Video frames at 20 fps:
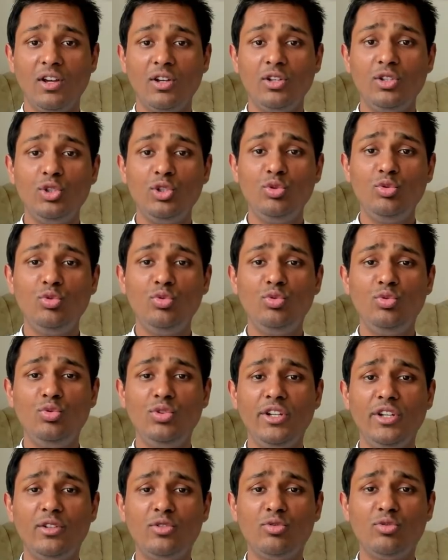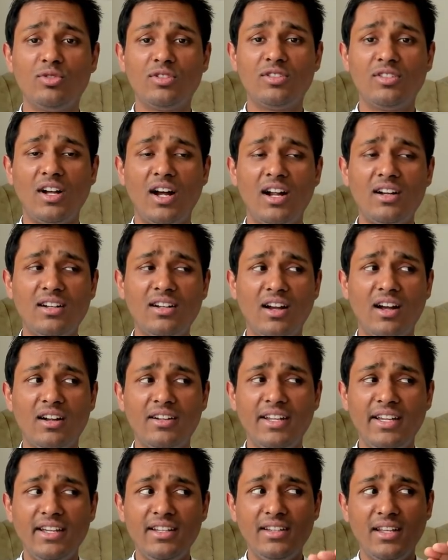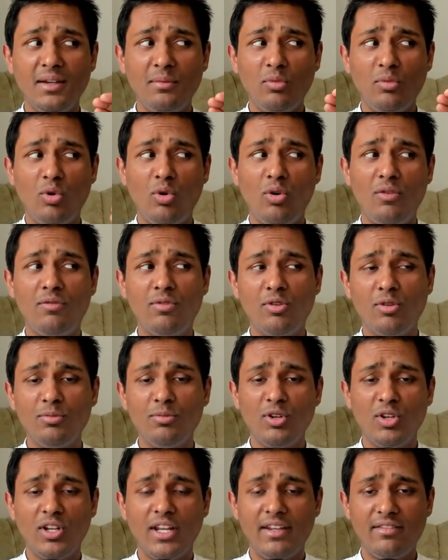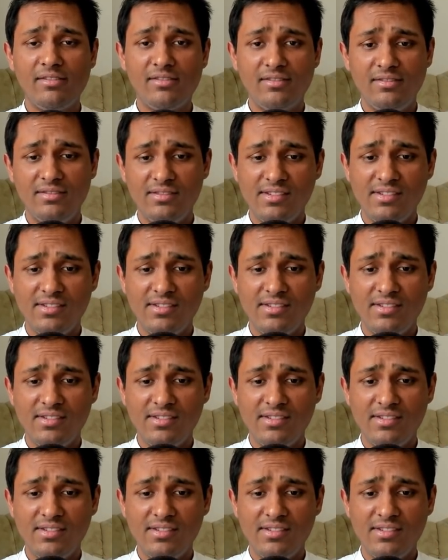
you need to start cutting them off from your life.